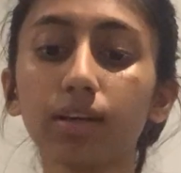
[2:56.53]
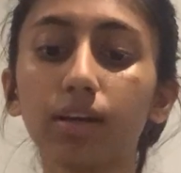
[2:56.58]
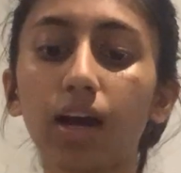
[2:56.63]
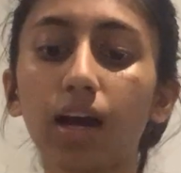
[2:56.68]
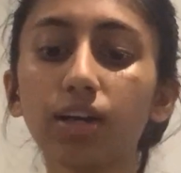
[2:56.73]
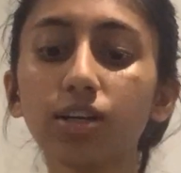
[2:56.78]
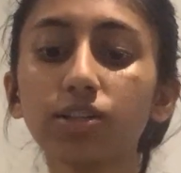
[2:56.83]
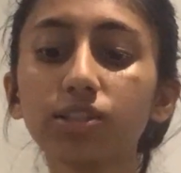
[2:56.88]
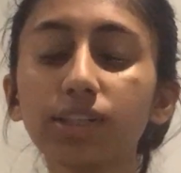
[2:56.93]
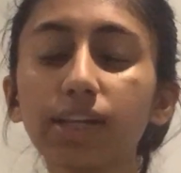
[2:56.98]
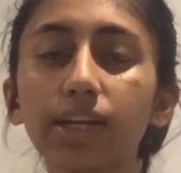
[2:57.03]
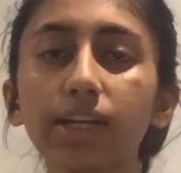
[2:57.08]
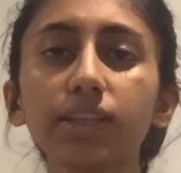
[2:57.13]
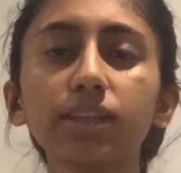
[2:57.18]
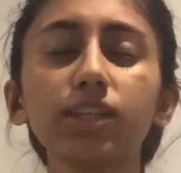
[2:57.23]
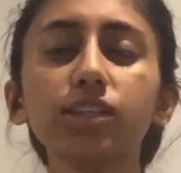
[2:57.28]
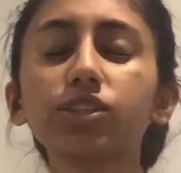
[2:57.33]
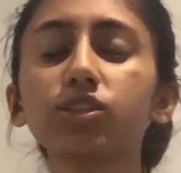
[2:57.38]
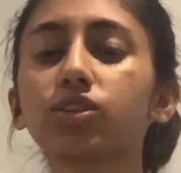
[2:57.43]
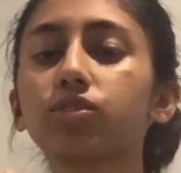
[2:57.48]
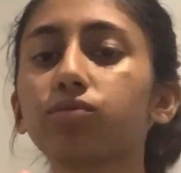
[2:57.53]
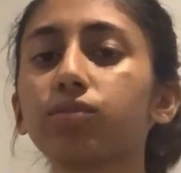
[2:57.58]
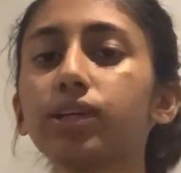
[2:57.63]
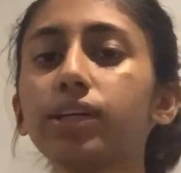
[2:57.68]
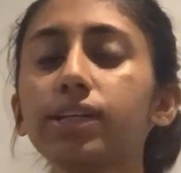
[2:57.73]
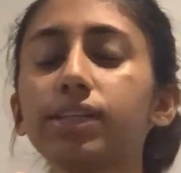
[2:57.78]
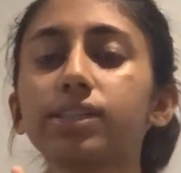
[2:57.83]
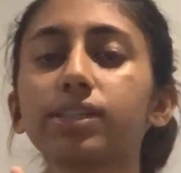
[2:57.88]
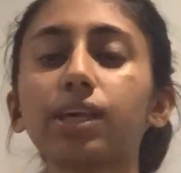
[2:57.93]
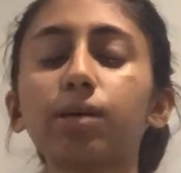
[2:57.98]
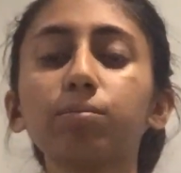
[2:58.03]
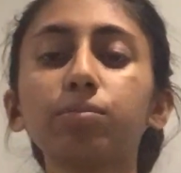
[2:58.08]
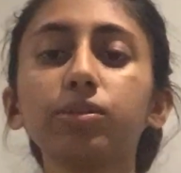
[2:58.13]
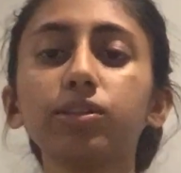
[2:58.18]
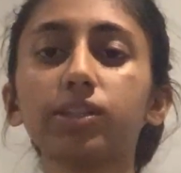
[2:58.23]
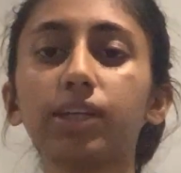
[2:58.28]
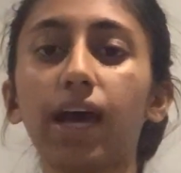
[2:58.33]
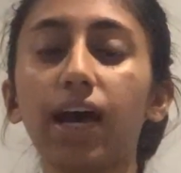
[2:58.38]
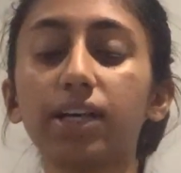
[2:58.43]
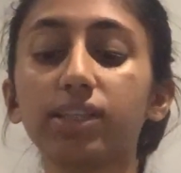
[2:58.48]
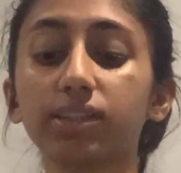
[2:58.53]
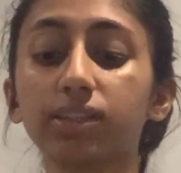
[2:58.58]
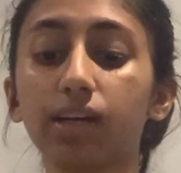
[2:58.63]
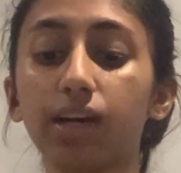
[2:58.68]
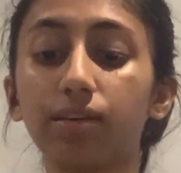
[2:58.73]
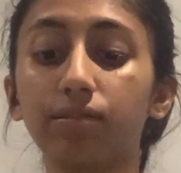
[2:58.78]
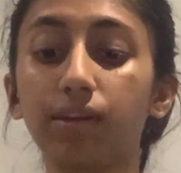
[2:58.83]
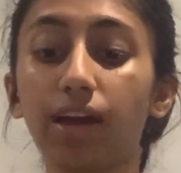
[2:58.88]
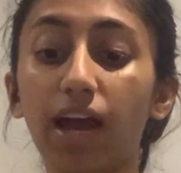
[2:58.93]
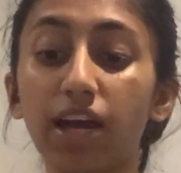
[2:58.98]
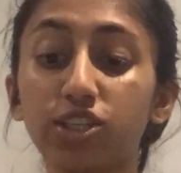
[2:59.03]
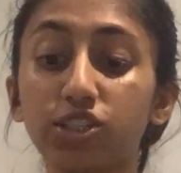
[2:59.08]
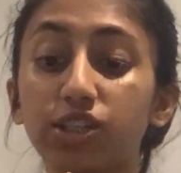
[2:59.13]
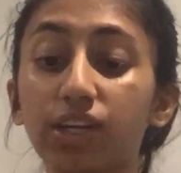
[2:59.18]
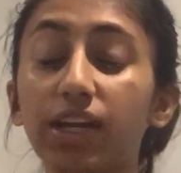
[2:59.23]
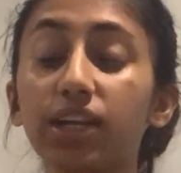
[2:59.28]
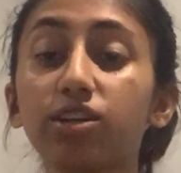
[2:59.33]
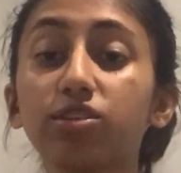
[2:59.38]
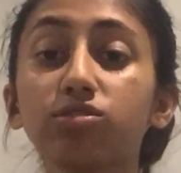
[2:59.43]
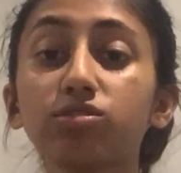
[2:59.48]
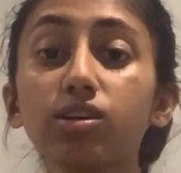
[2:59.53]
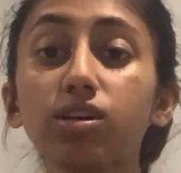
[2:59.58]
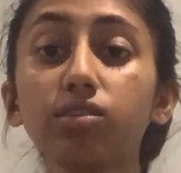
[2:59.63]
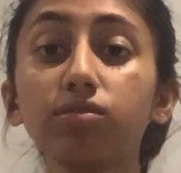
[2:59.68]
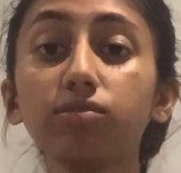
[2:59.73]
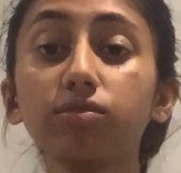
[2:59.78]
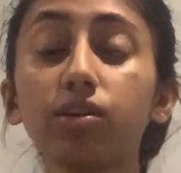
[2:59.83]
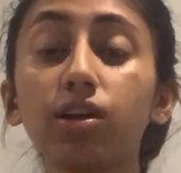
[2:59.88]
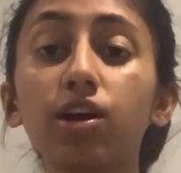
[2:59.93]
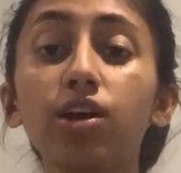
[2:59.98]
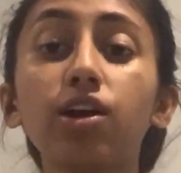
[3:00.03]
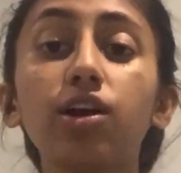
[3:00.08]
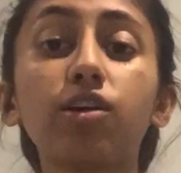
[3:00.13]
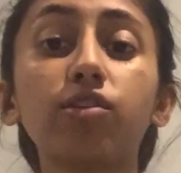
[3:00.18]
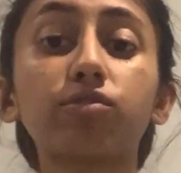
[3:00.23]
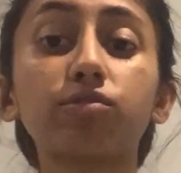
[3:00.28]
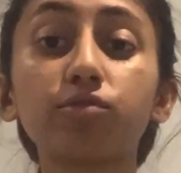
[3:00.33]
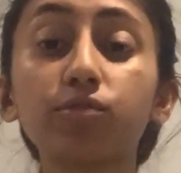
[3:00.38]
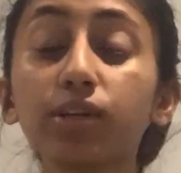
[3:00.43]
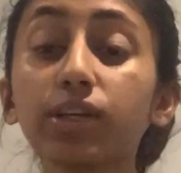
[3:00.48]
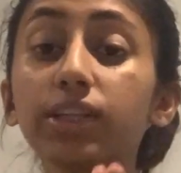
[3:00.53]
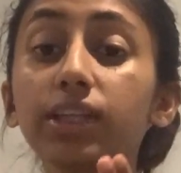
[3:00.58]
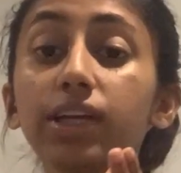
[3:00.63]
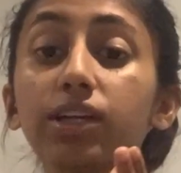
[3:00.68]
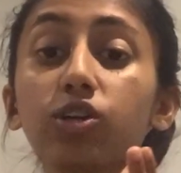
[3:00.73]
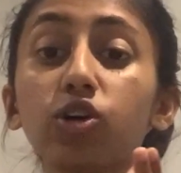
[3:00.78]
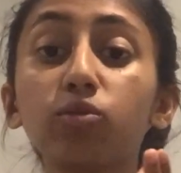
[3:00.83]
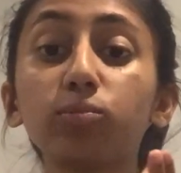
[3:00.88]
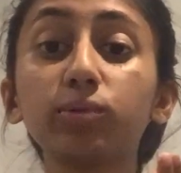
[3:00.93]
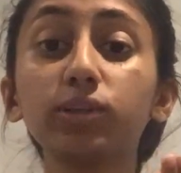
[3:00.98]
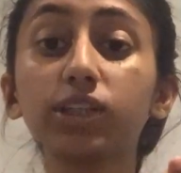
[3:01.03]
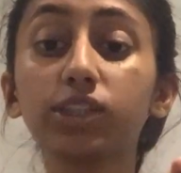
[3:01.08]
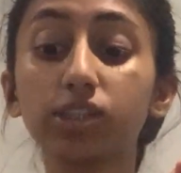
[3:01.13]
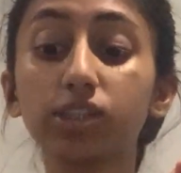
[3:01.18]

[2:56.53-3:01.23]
Understanding these 3 simple tasks of educating yourself, freely and openly